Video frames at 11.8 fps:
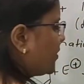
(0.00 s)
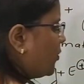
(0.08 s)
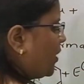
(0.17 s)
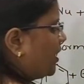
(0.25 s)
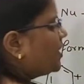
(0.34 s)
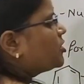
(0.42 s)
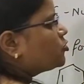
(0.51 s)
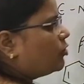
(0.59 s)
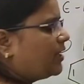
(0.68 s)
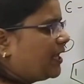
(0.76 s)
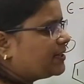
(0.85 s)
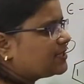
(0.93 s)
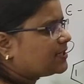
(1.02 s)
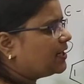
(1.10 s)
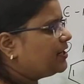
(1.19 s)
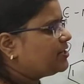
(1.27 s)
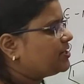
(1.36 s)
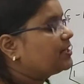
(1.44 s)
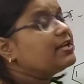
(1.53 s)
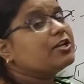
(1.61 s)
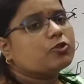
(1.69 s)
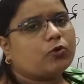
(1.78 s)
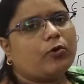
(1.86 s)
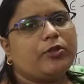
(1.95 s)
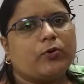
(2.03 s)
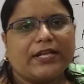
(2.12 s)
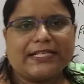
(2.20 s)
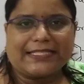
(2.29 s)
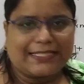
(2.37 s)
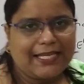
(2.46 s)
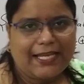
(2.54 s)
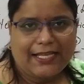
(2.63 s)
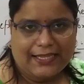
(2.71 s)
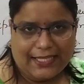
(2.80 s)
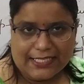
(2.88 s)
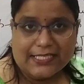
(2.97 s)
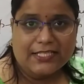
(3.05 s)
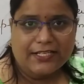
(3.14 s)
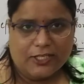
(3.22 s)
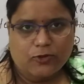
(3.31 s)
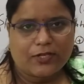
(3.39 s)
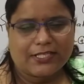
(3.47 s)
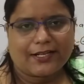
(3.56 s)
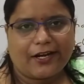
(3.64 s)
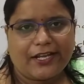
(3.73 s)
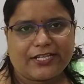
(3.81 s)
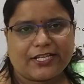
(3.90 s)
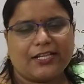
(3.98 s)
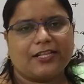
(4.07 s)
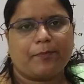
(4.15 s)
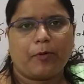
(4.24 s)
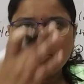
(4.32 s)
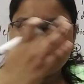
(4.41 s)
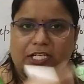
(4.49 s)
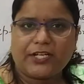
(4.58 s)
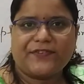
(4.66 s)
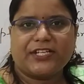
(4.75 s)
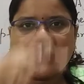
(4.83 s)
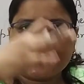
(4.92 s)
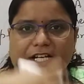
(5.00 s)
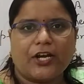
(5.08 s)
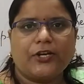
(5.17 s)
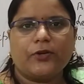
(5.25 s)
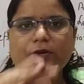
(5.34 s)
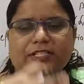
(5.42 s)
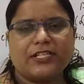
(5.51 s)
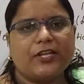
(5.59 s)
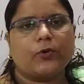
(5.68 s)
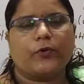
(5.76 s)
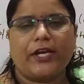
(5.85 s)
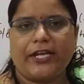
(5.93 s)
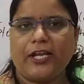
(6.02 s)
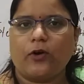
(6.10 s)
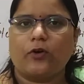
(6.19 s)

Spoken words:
Okay, so like this condition, so you can see in this resonance condition, the positive charge continuously rotating